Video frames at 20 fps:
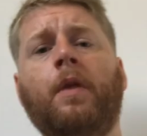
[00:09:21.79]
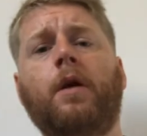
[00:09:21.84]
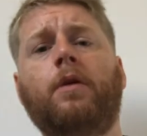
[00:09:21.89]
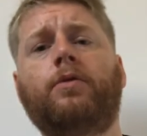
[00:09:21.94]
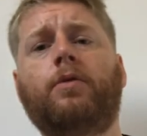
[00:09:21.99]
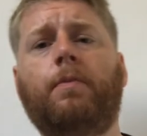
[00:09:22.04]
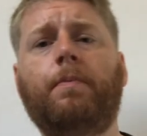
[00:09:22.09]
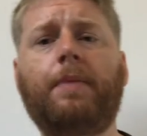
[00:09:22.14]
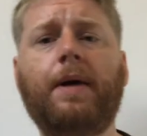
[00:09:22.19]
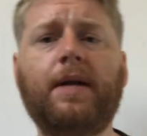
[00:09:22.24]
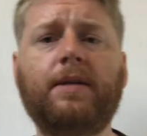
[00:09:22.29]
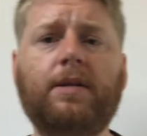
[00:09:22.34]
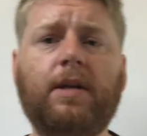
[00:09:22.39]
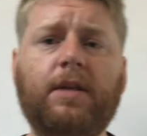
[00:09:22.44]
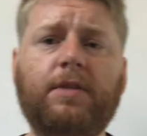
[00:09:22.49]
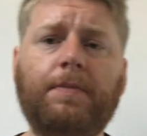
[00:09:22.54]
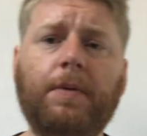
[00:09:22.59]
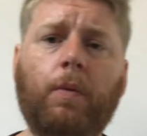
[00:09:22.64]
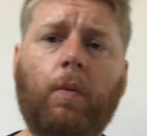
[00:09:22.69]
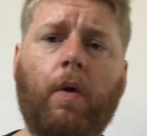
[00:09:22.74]
Some pairs
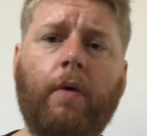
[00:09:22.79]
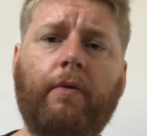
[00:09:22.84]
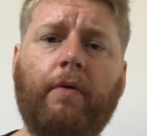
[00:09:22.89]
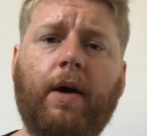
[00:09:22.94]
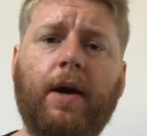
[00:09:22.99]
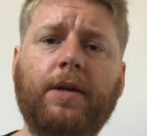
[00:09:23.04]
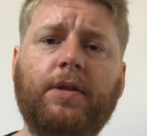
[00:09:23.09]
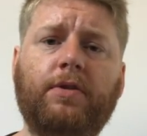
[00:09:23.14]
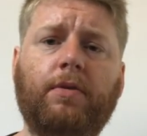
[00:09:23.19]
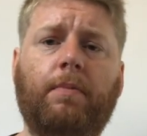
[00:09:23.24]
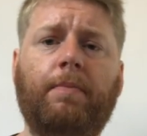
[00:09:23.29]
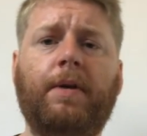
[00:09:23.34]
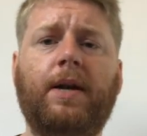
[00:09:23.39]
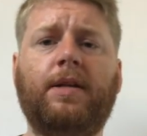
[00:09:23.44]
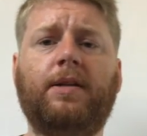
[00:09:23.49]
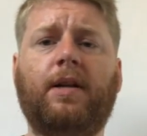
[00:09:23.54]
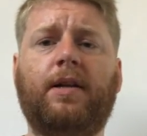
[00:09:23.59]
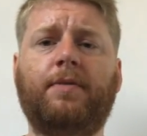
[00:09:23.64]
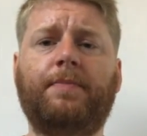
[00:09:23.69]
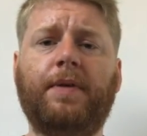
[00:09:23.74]
last me one ride, some
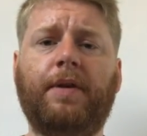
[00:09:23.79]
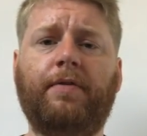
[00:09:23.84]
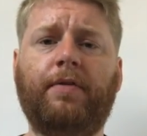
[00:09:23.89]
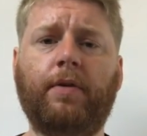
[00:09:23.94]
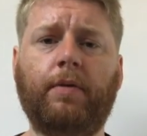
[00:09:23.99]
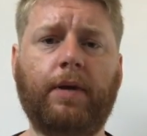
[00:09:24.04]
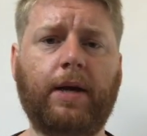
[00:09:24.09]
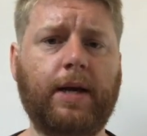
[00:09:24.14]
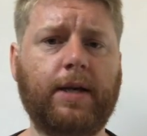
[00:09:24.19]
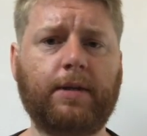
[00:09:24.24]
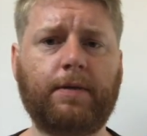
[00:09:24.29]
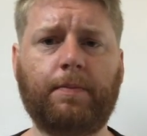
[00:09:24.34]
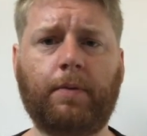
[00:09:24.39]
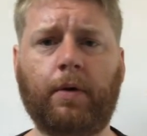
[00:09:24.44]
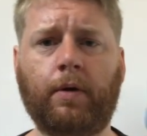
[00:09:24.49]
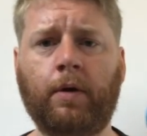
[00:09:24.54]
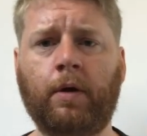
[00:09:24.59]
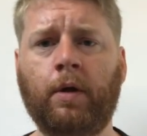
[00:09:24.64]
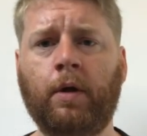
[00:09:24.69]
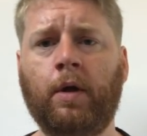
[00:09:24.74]
pairs last me a few years, but